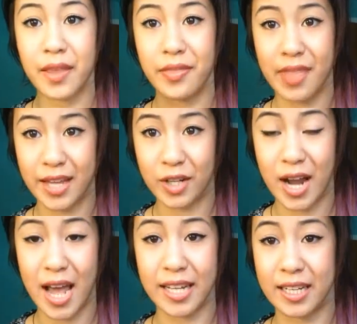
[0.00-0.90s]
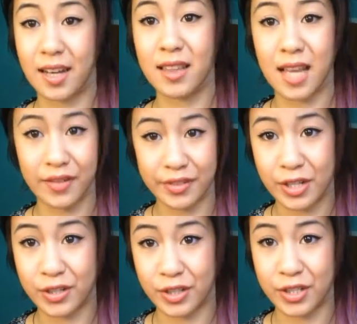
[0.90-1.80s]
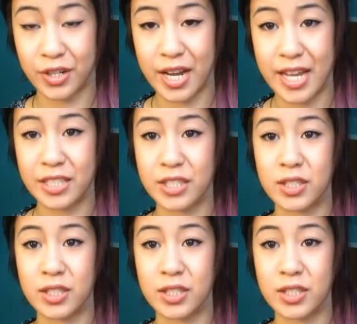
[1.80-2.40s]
then you're adding a lot of years to your age.